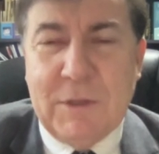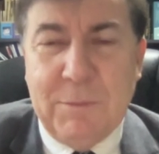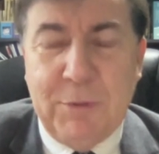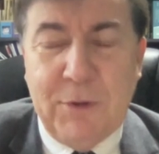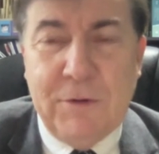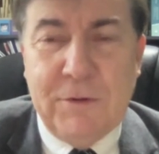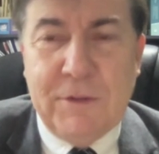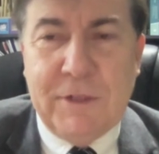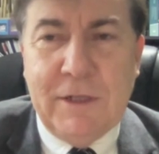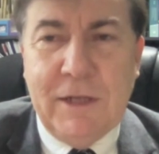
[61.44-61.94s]

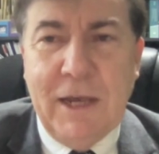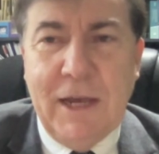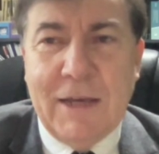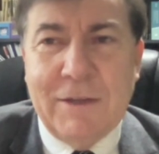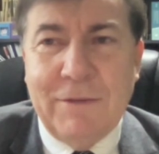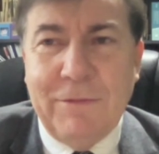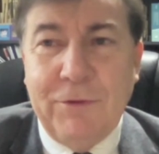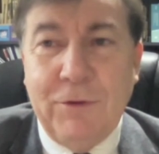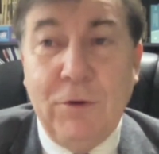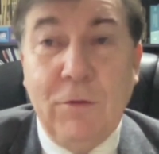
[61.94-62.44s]
Putin
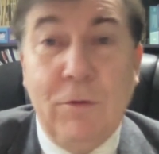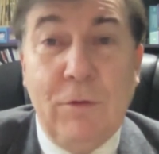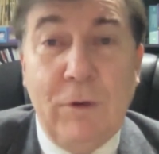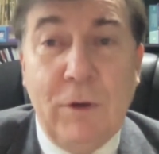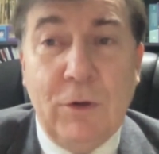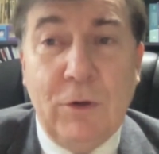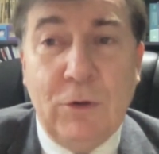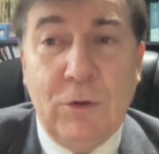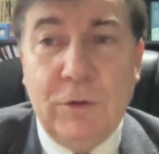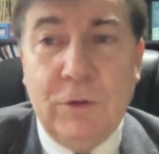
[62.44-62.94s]
has few
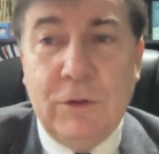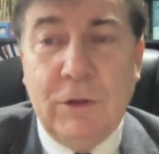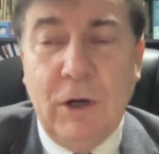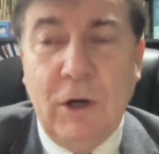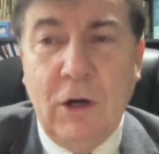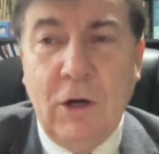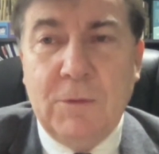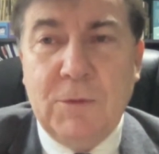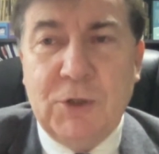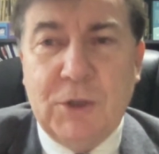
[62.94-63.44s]
good
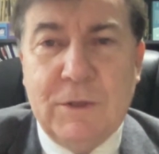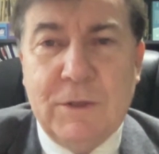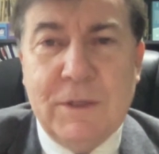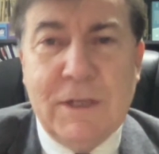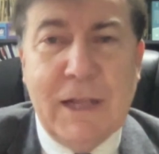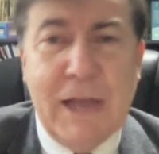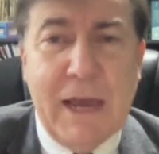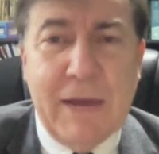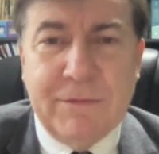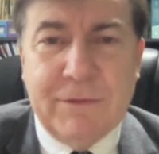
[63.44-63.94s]
options
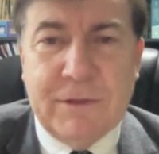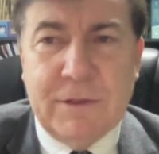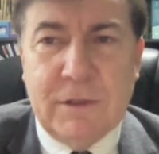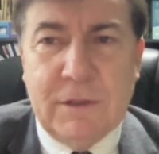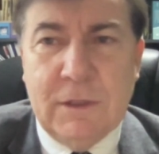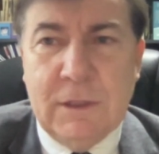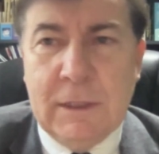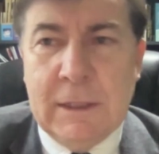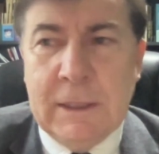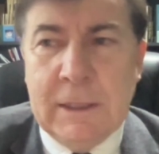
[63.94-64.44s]
left.
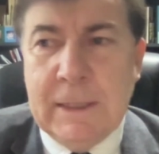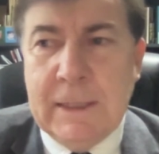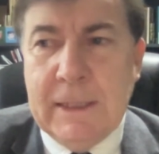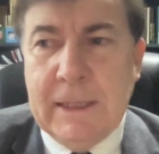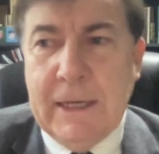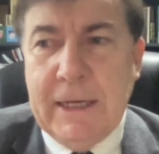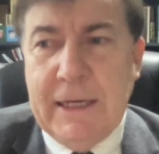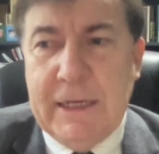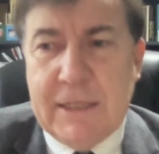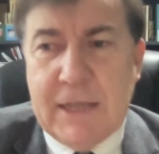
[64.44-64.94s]

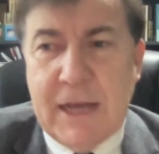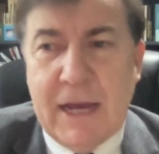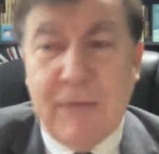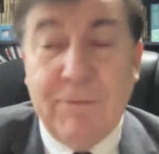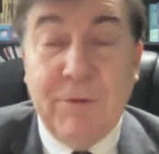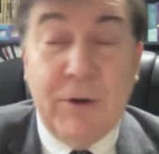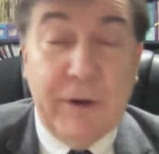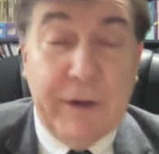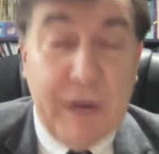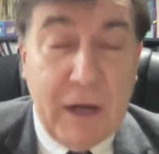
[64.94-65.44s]
He's had
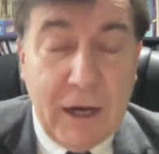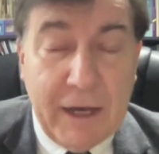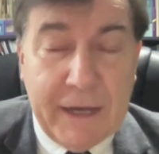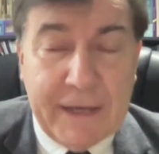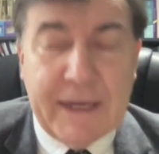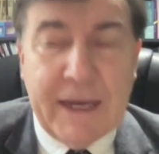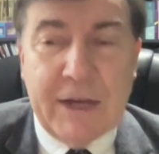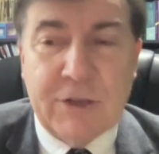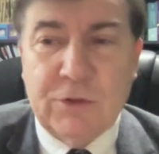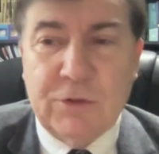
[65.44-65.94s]
very high
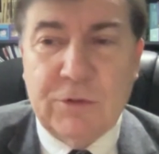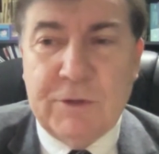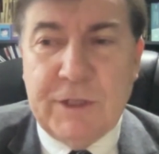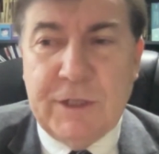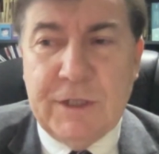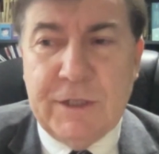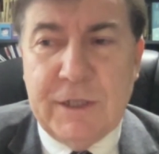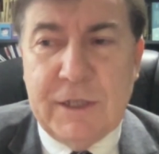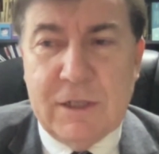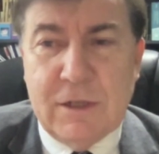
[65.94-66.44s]

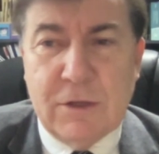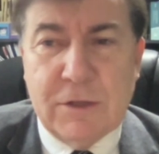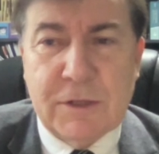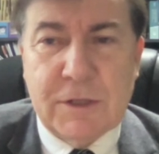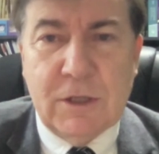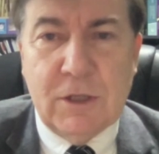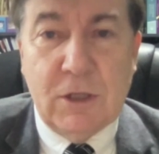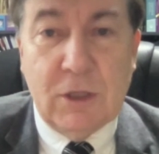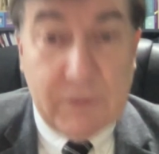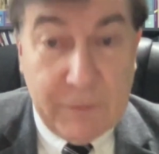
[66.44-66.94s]
casualties. He's lost
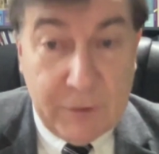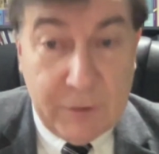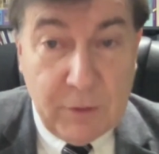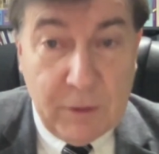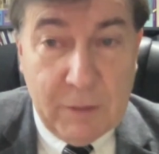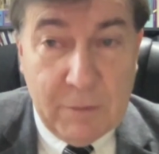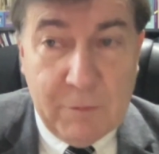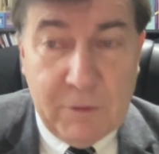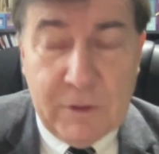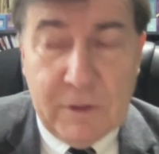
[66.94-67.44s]
a lot of
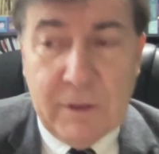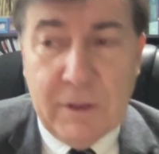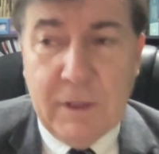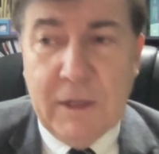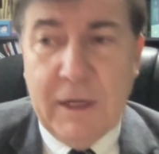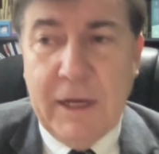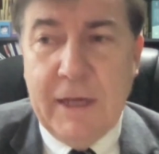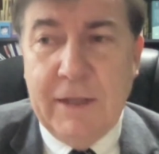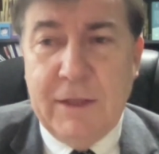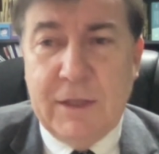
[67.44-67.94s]
equipment
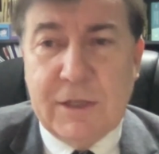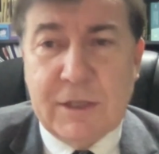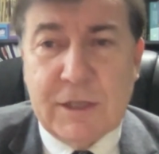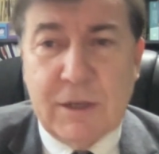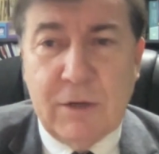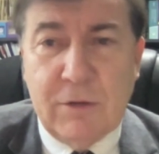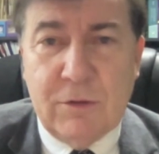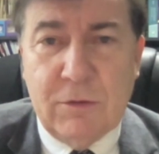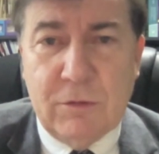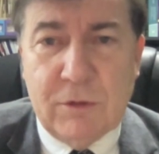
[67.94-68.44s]
in this
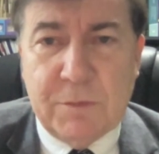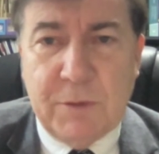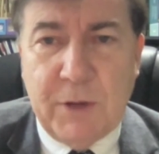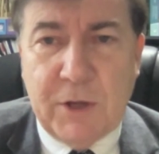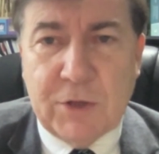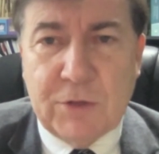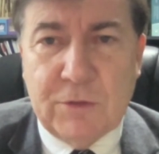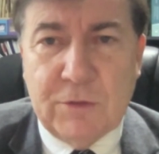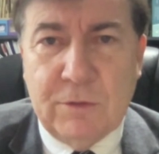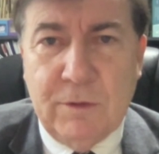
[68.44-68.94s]
so-called
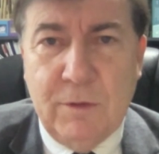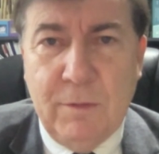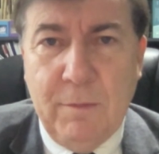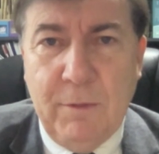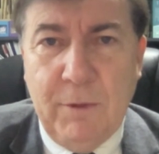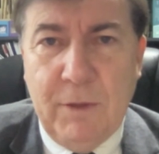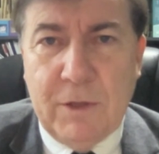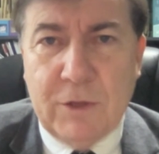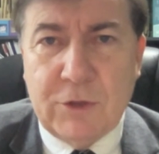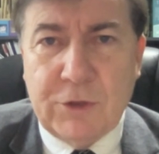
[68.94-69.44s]
special
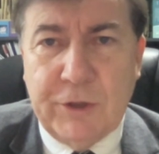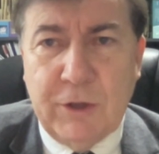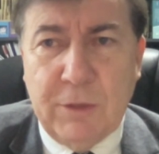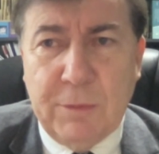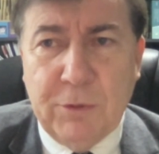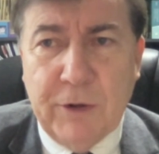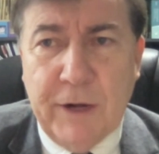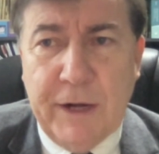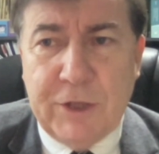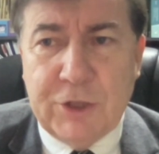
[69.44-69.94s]
military
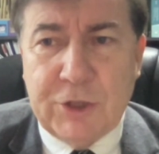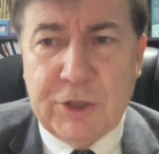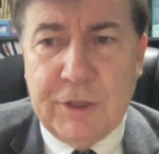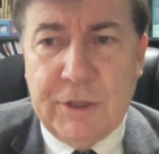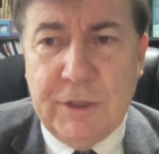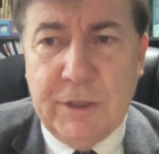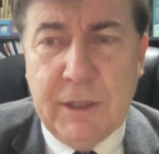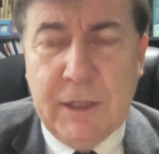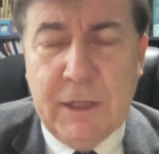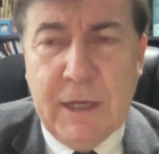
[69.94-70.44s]

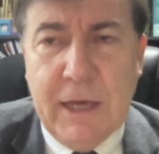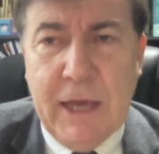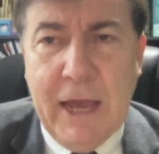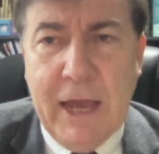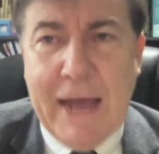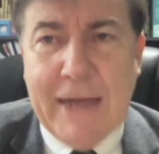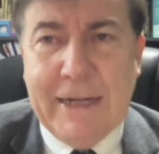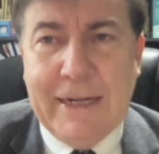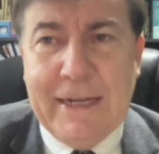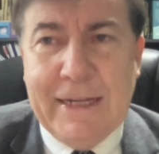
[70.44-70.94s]
operation.
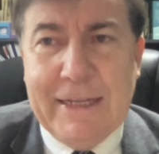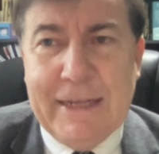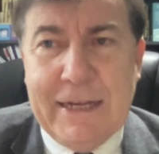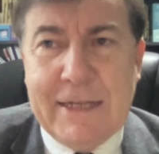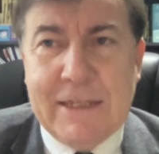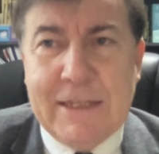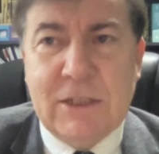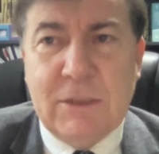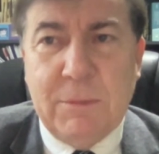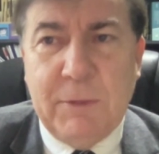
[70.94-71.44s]
And he
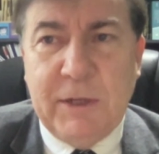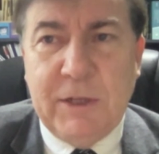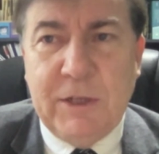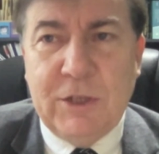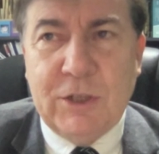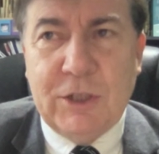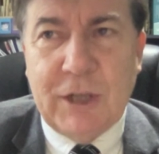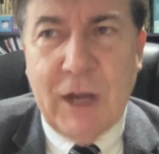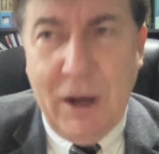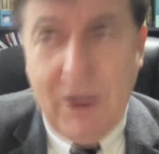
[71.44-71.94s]
needs to be
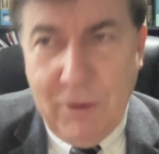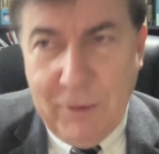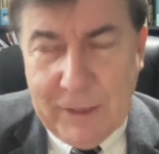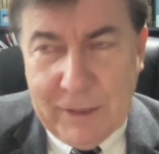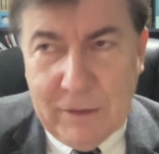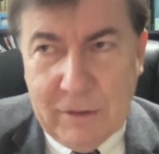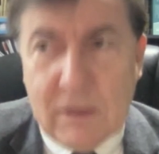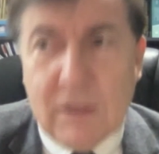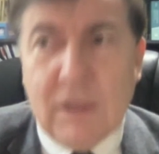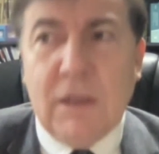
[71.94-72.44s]

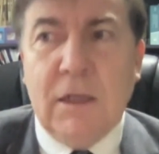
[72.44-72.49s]
showing,